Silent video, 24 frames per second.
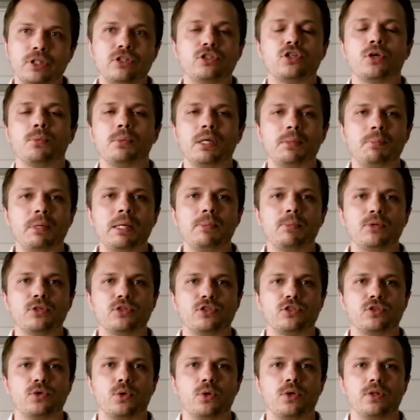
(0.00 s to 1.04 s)
But so many people
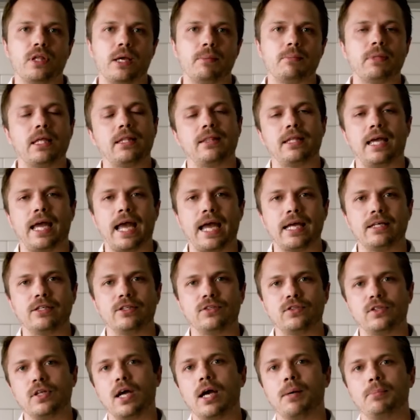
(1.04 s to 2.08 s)
stole them that they had to
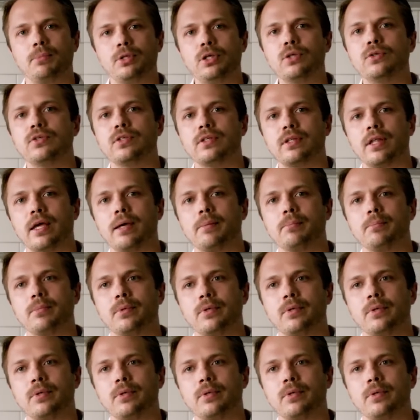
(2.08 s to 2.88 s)
stop using them.